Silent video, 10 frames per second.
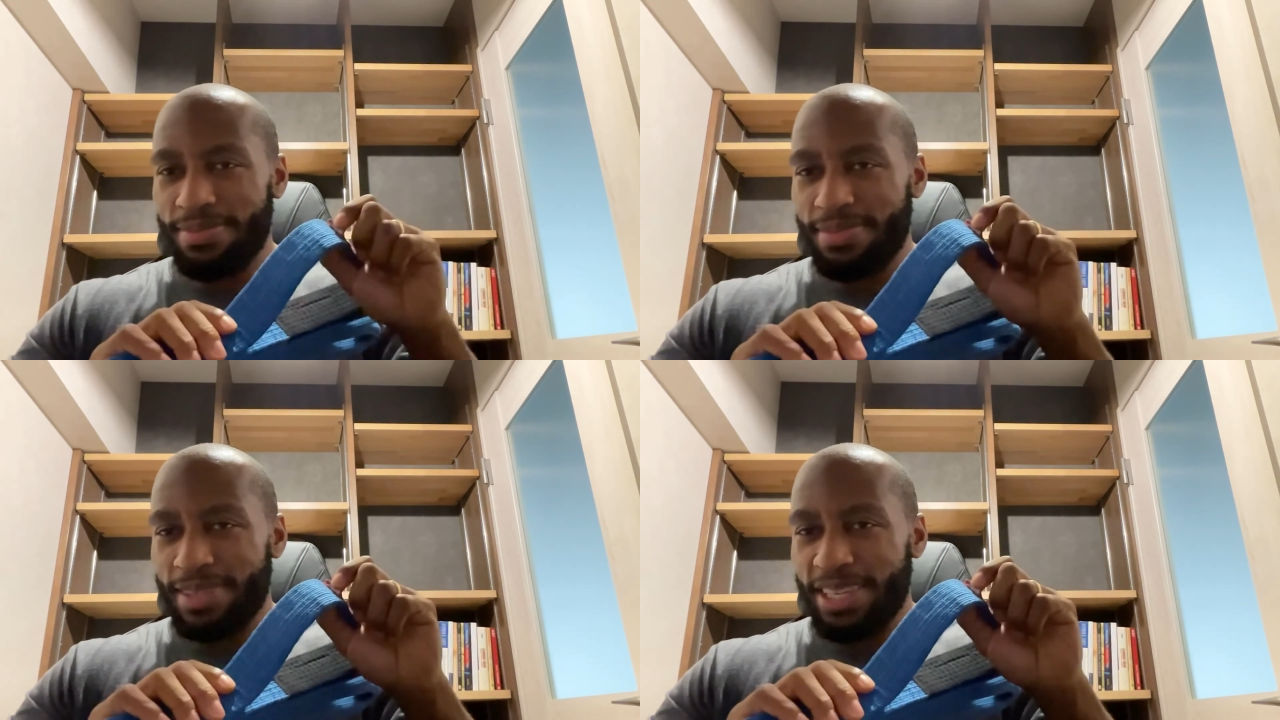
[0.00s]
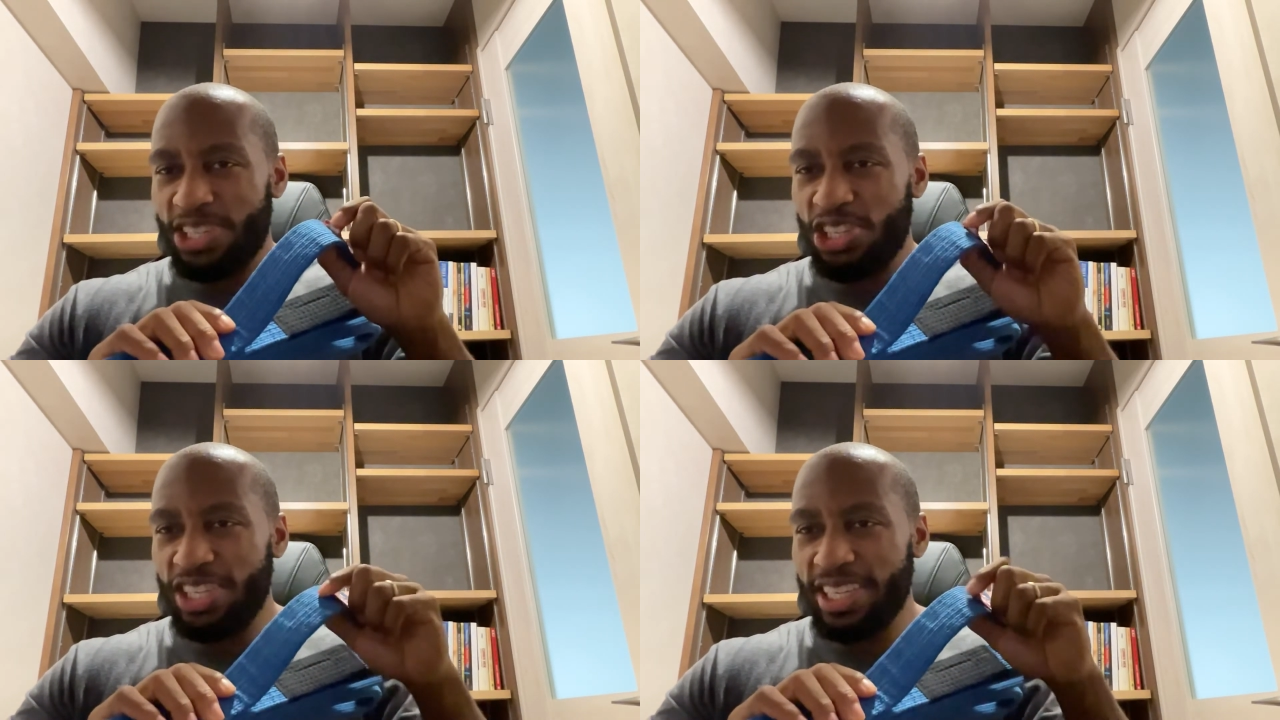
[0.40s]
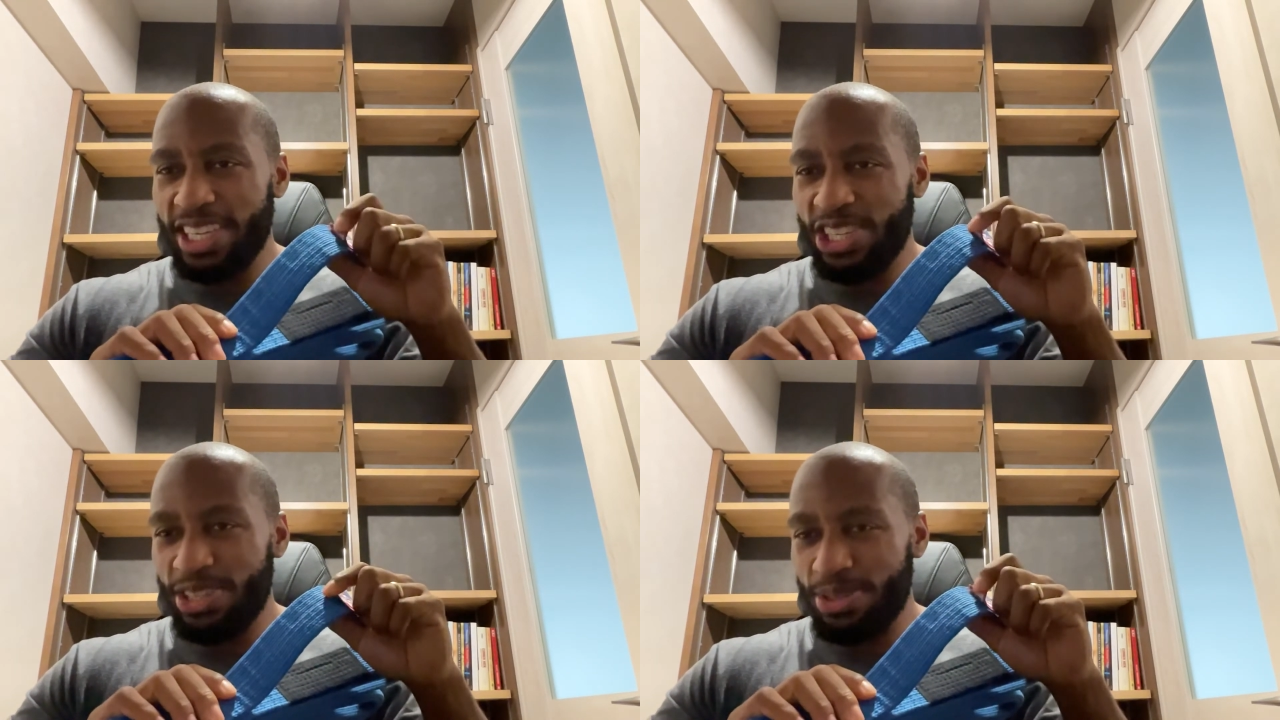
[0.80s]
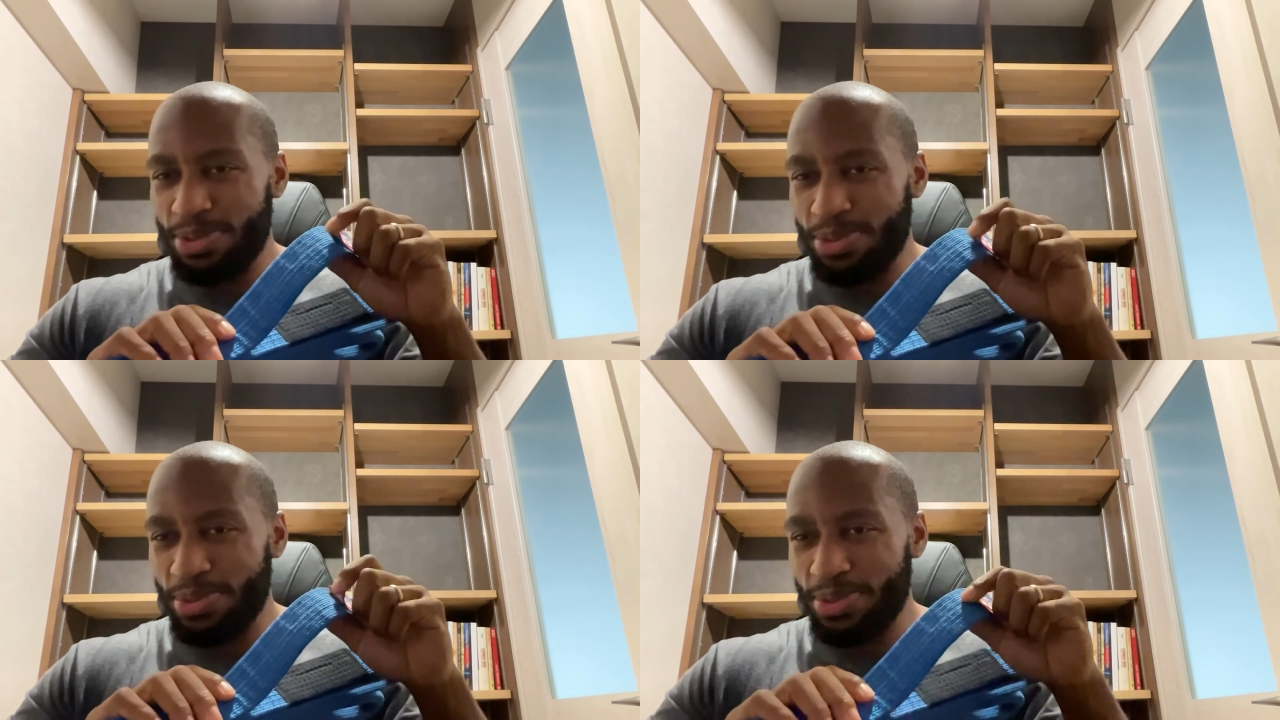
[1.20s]
like stitching
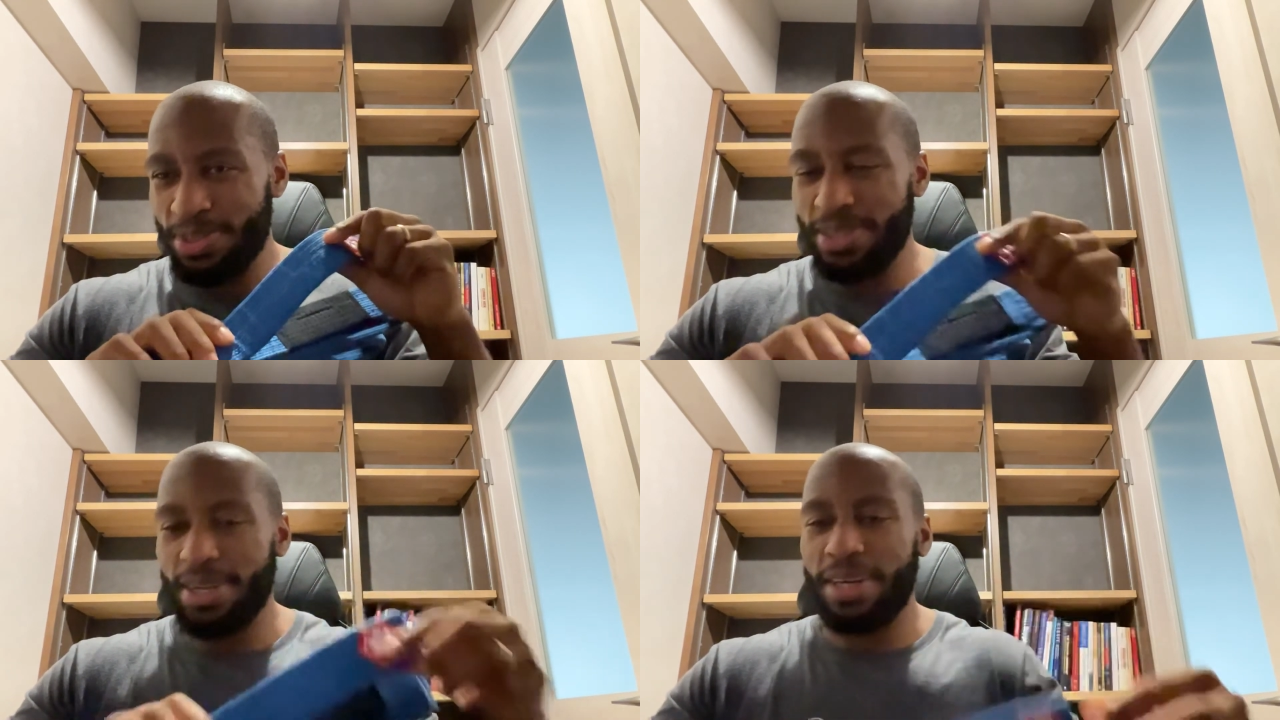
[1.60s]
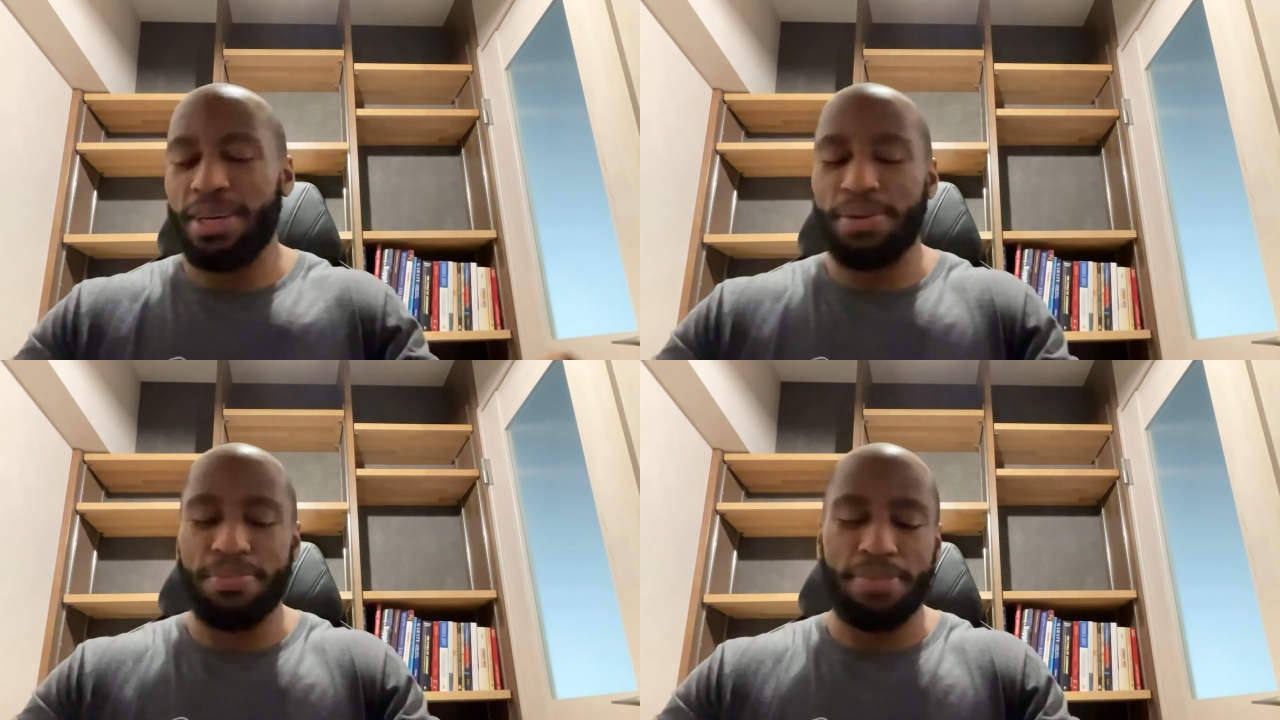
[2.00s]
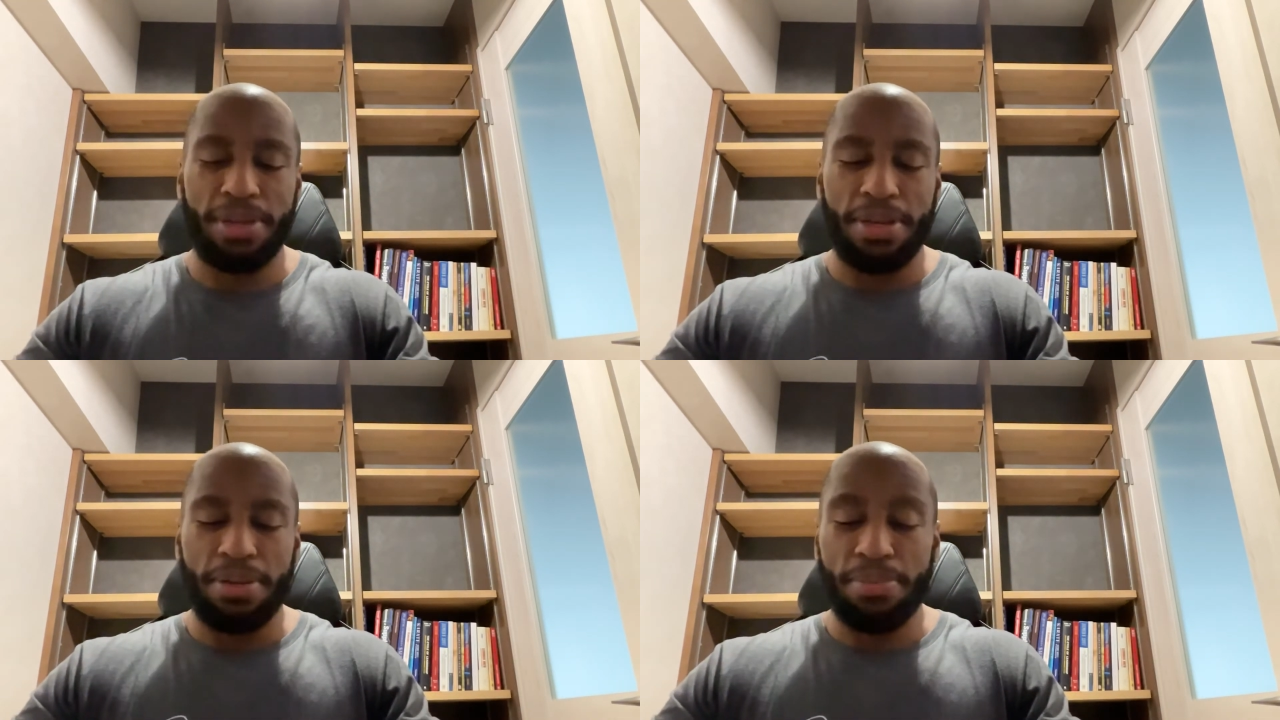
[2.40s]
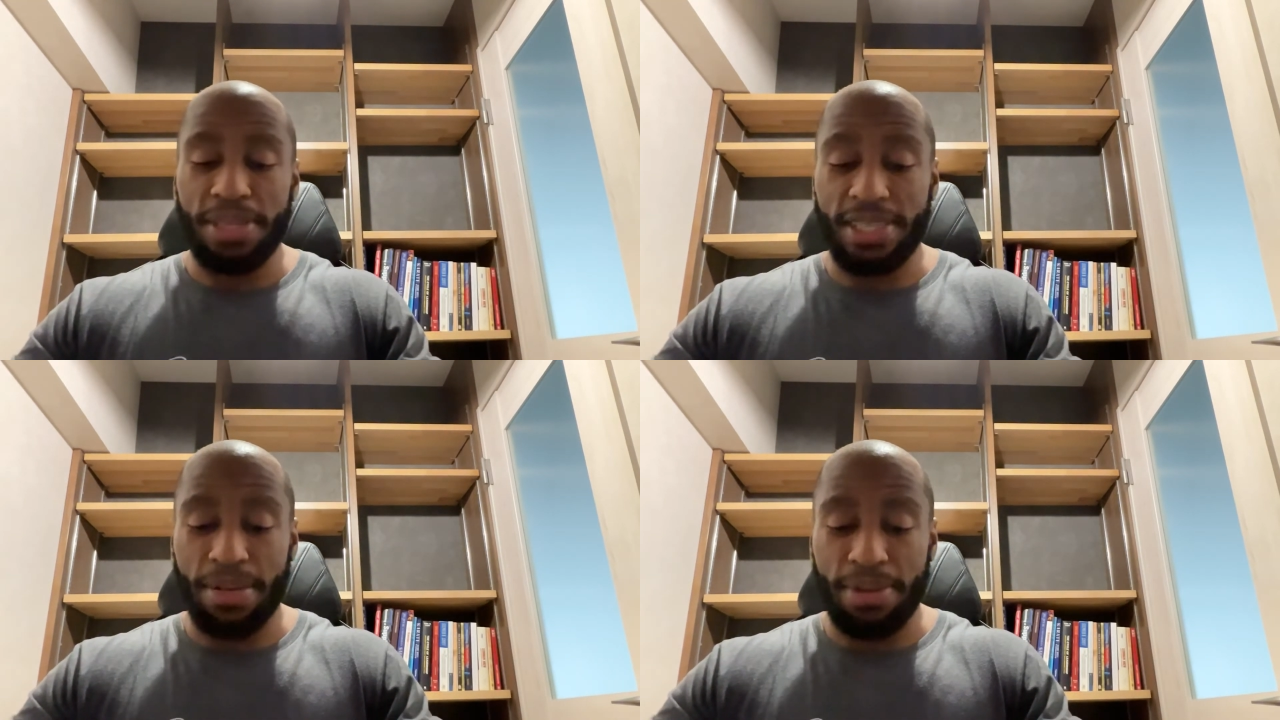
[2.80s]
issues,
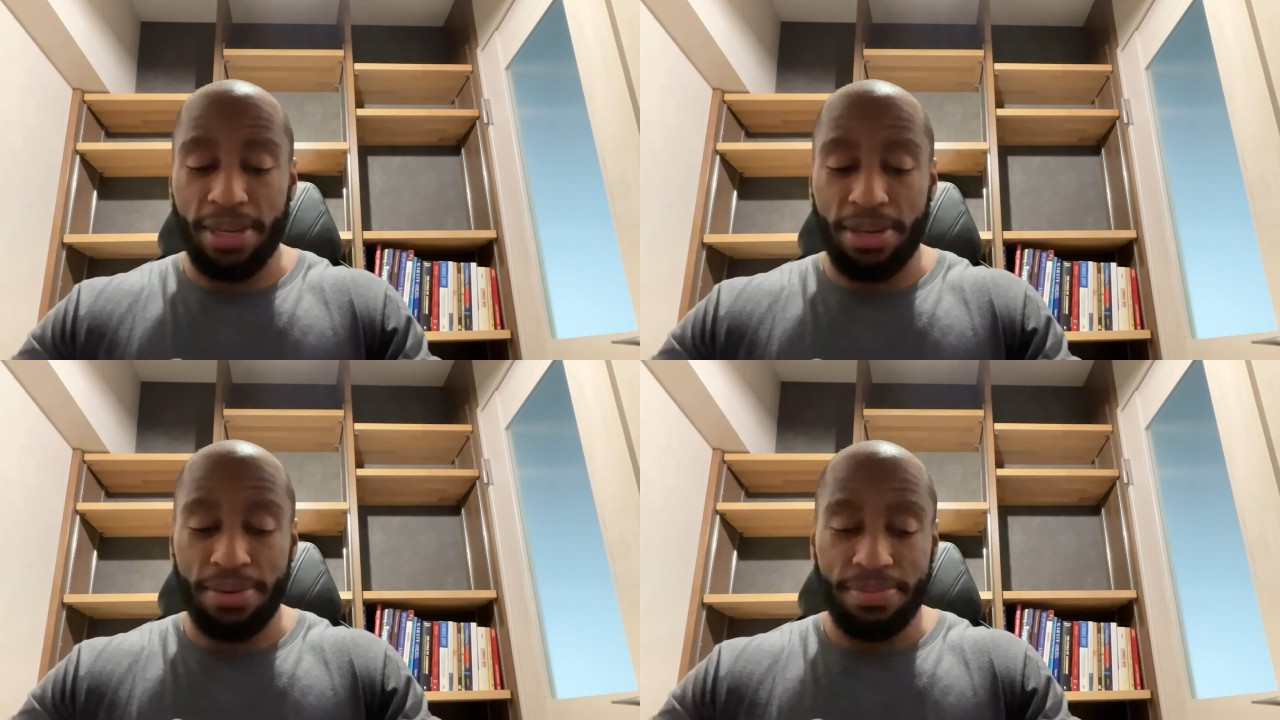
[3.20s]
please let me know.